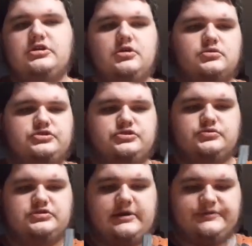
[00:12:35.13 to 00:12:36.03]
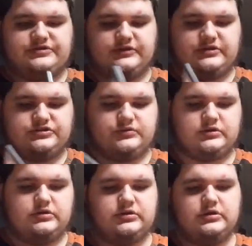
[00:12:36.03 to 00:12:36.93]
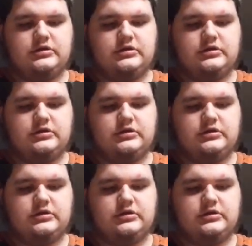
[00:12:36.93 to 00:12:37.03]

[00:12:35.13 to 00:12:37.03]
need to go too depth in this one.